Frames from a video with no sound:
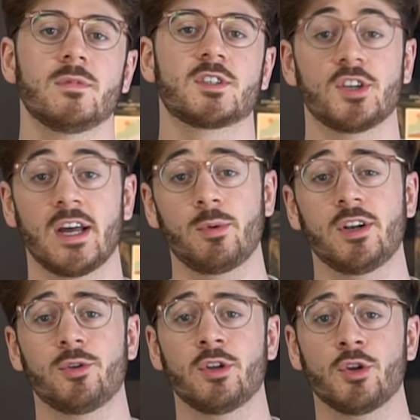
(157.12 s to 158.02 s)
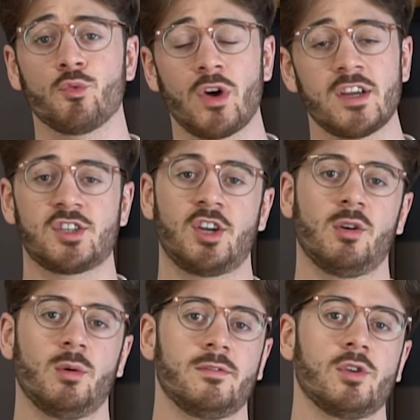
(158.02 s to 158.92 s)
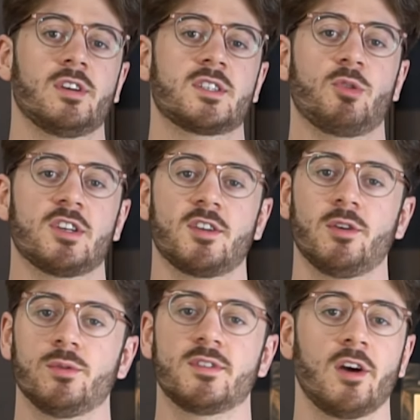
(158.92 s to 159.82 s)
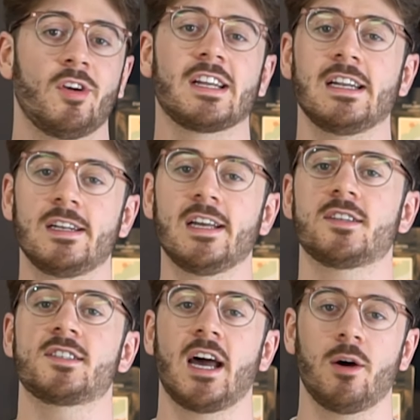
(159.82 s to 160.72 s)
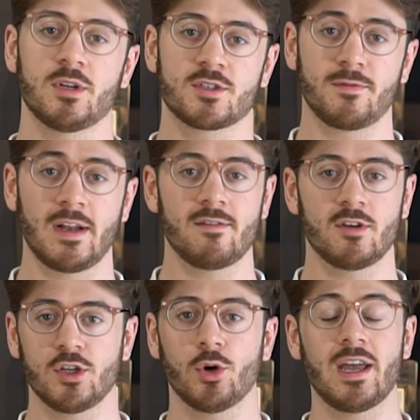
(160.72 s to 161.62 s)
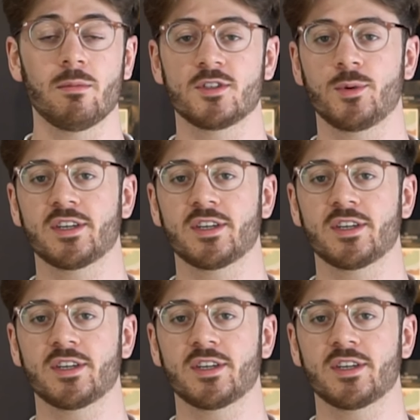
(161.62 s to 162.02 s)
So now we know that the ratio of your espresso directly links to how much flavor you're able to